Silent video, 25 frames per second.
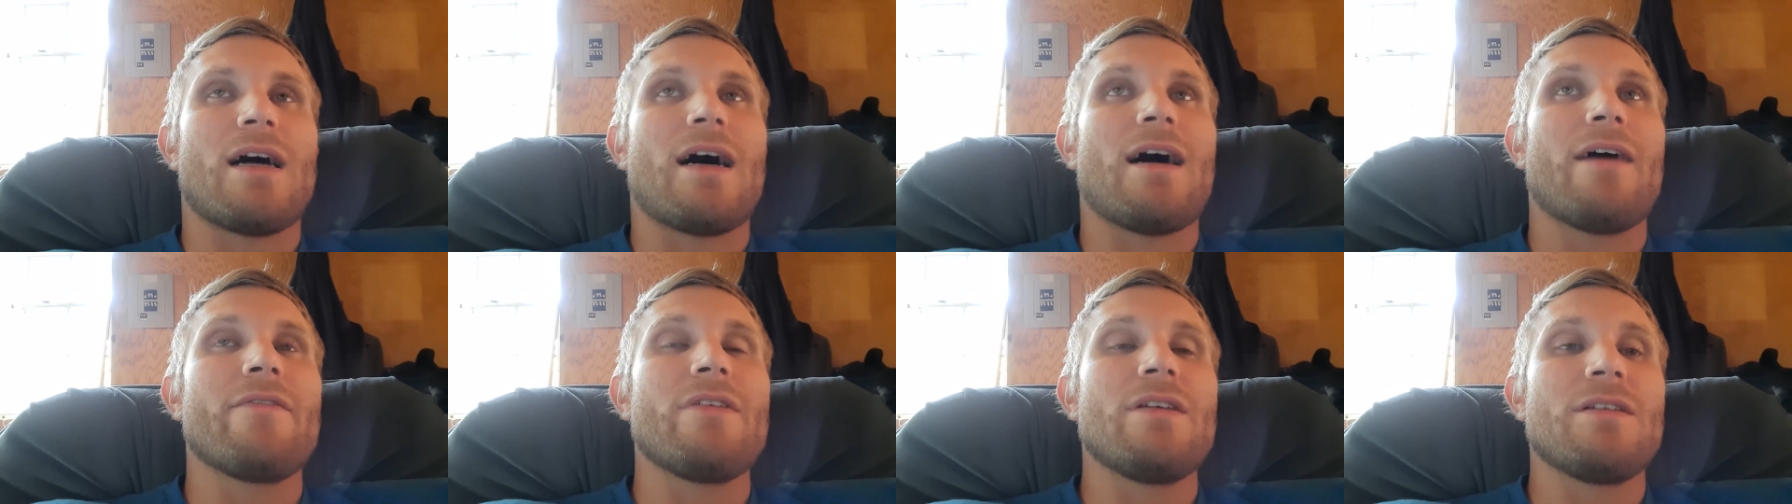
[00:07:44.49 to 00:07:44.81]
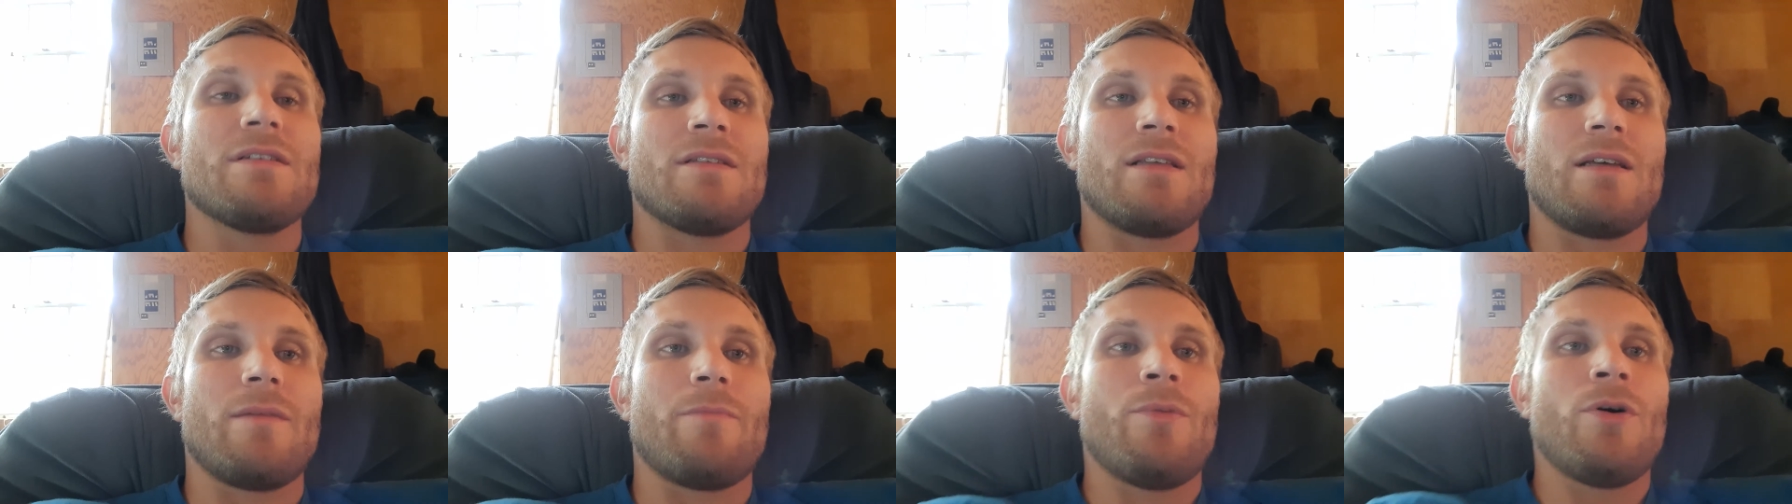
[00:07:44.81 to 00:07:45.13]

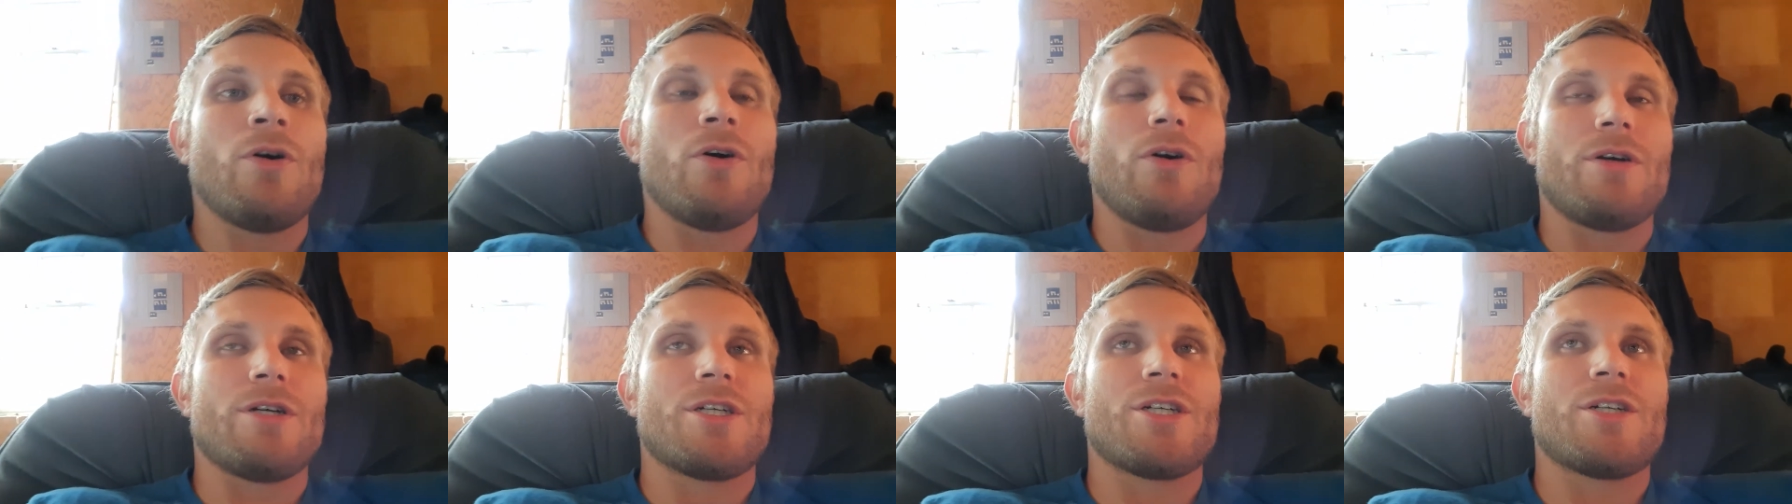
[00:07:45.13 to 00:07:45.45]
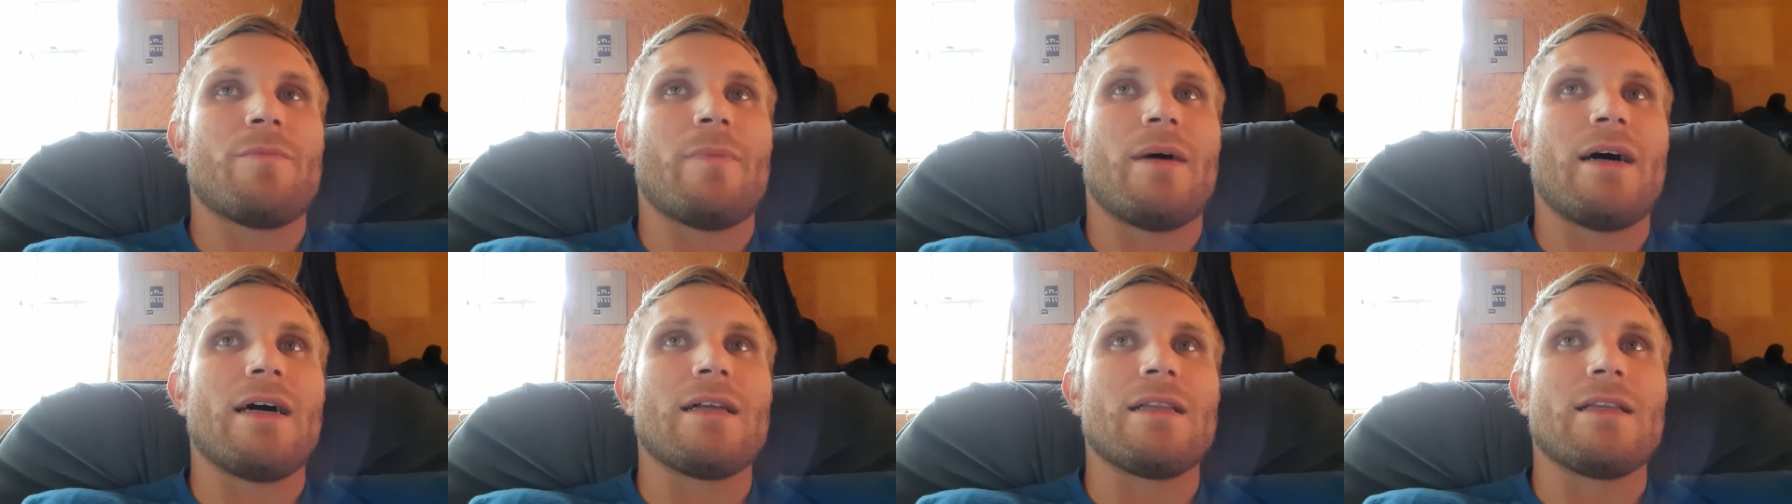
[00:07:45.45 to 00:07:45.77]
obviously
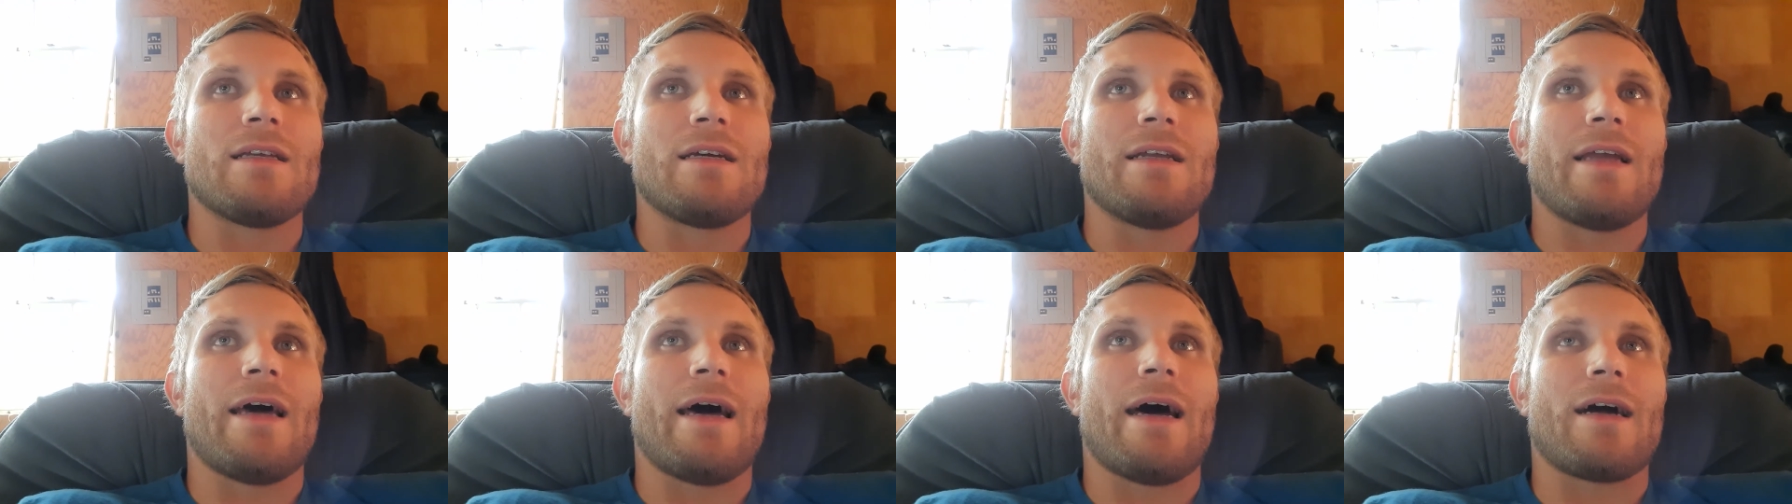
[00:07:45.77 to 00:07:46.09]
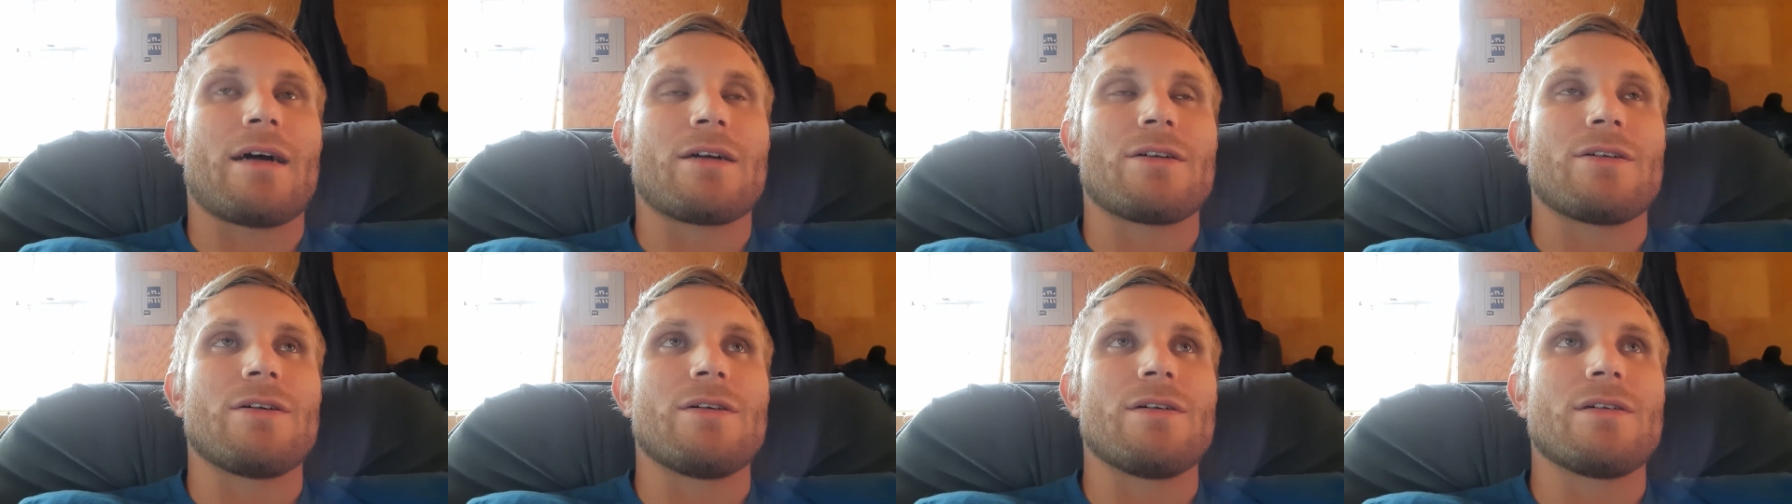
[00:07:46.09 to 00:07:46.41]
pushed by elite
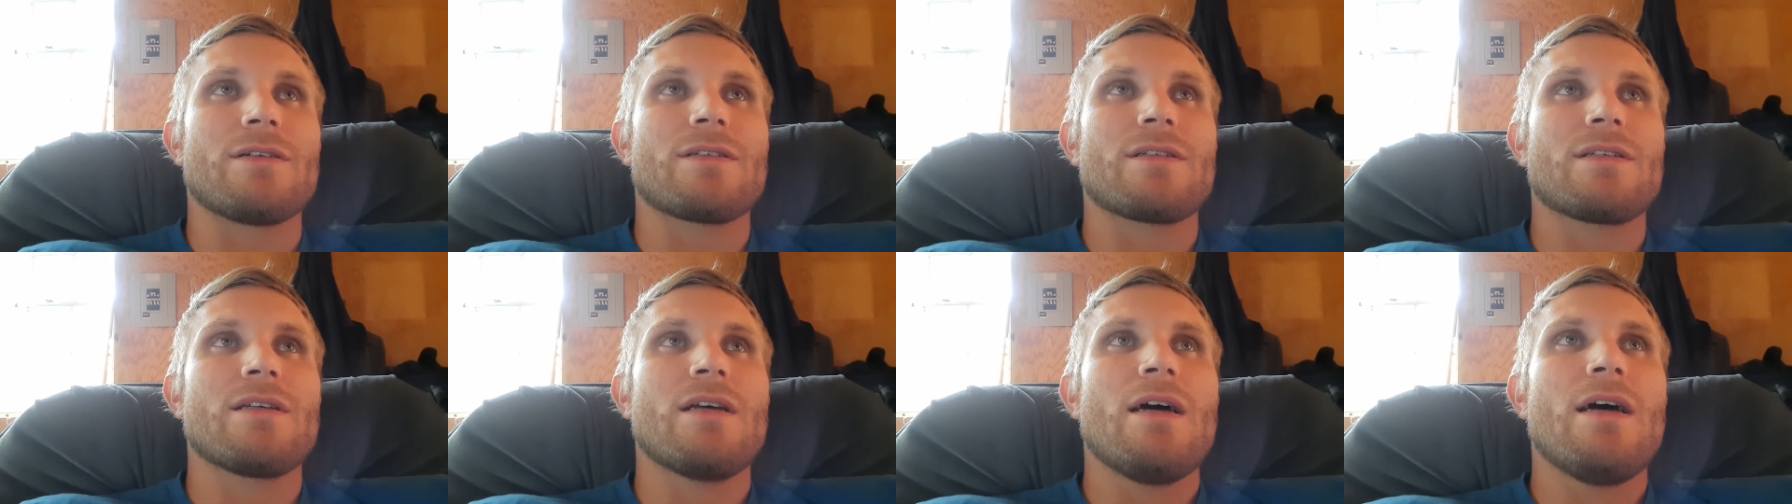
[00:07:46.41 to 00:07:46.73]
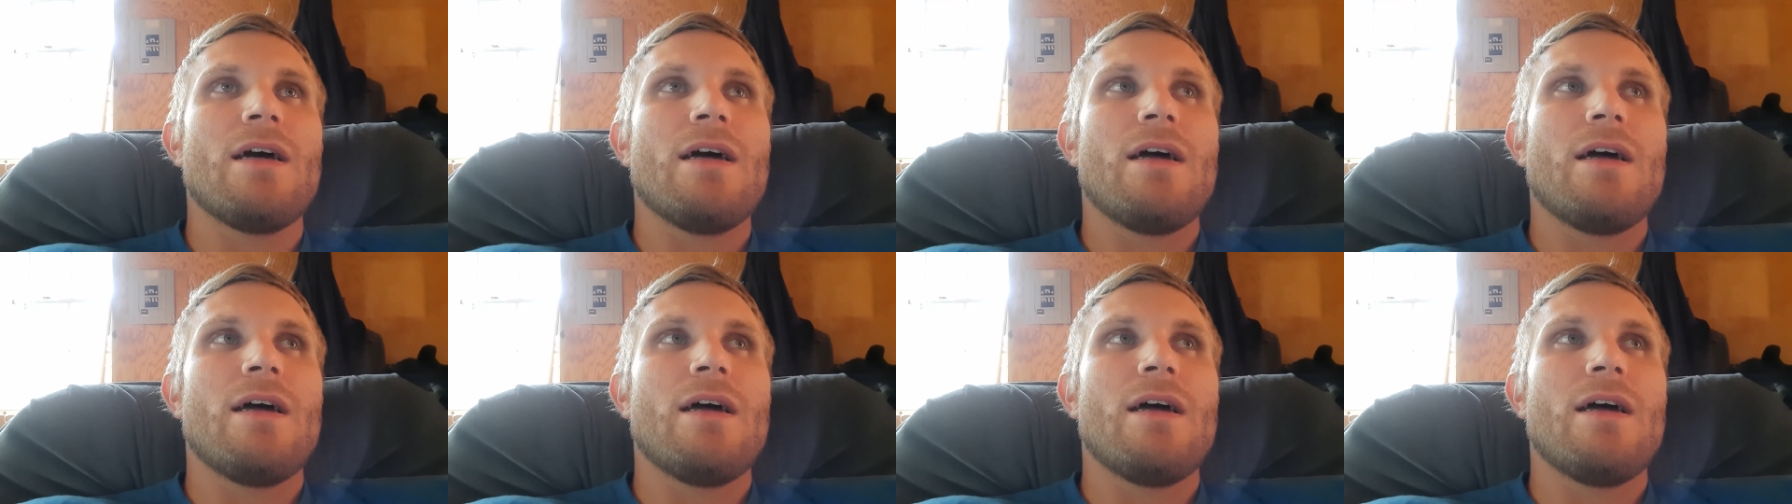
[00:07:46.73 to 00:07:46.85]
actors.